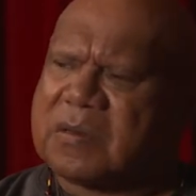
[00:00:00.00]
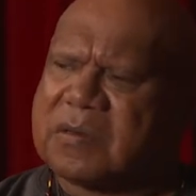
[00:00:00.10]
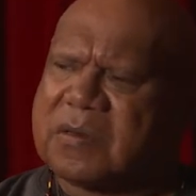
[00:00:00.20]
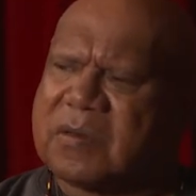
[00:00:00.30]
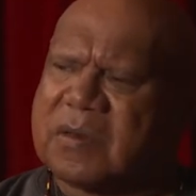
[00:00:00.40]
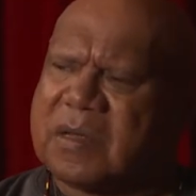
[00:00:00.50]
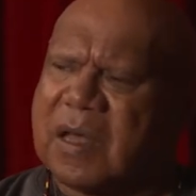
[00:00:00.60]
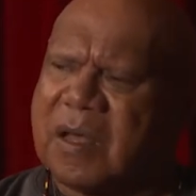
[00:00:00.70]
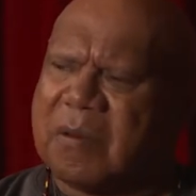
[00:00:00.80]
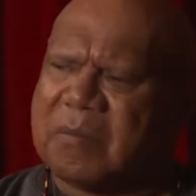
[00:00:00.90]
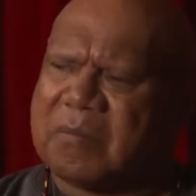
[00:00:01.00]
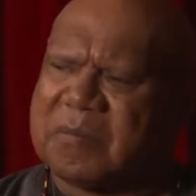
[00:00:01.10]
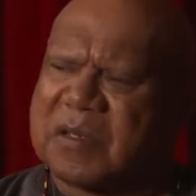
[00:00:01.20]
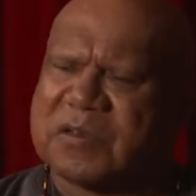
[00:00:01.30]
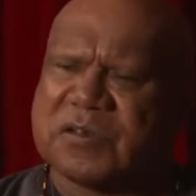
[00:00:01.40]
to the
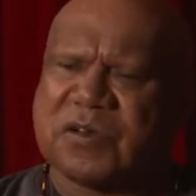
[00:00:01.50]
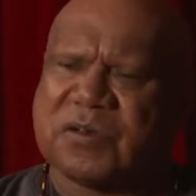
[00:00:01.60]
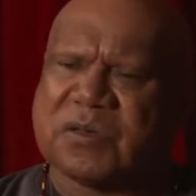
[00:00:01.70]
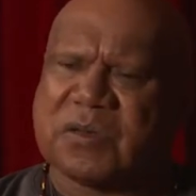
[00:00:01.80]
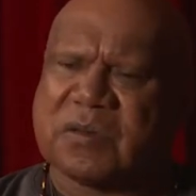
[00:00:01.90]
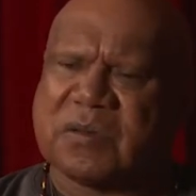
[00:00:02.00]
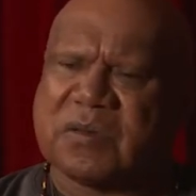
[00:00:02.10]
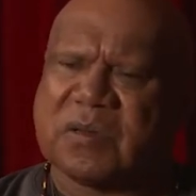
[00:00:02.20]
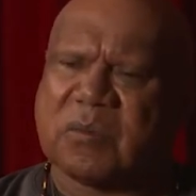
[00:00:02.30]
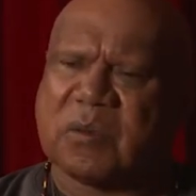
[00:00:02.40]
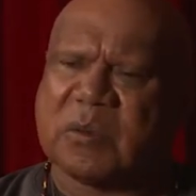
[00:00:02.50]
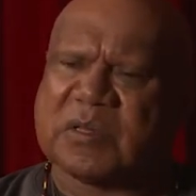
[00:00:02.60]
institution that we were